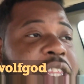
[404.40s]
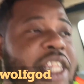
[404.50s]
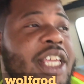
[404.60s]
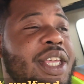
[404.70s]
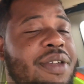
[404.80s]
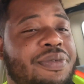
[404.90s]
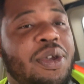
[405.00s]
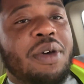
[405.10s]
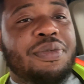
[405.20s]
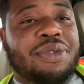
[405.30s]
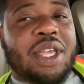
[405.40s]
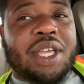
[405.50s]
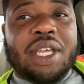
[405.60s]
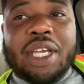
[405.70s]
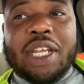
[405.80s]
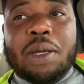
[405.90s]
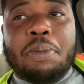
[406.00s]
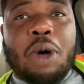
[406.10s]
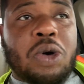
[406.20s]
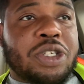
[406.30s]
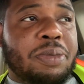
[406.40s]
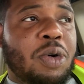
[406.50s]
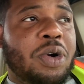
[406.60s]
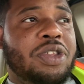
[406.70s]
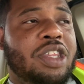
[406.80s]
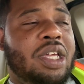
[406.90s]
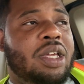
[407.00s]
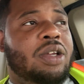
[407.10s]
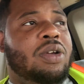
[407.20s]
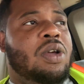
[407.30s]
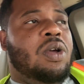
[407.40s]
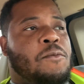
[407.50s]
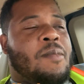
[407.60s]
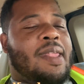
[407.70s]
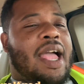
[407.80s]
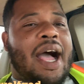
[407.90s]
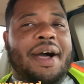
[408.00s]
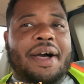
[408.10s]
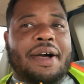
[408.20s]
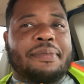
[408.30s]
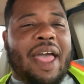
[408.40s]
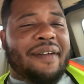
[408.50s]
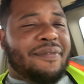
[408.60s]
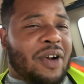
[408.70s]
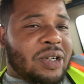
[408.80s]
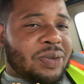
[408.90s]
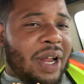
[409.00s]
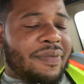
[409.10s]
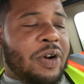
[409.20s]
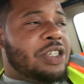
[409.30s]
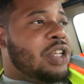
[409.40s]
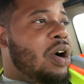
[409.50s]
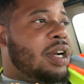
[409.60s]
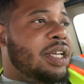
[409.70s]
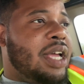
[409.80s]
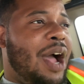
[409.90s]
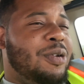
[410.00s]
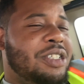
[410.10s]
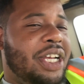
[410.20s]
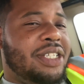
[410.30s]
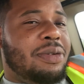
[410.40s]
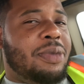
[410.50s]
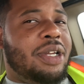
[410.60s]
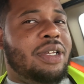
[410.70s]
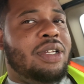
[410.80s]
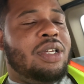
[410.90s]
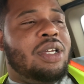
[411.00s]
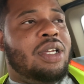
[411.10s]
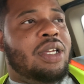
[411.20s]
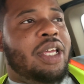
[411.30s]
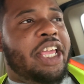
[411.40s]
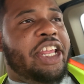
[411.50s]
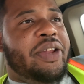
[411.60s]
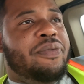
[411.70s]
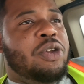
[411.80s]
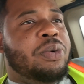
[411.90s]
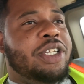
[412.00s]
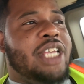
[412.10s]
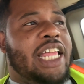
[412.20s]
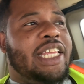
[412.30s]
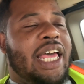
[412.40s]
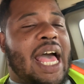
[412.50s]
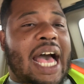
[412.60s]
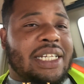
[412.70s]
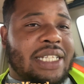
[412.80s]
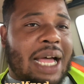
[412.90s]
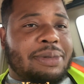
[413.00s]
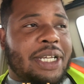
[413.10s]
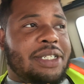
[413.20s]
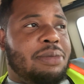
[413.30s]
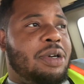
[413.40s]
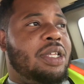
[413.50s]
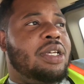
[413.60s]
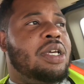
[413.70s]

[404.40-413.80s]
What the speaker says: The fifth thing and the most important thing, at first, when I first started, I was chasing money, and a few weeks after that, I stopped chasing money.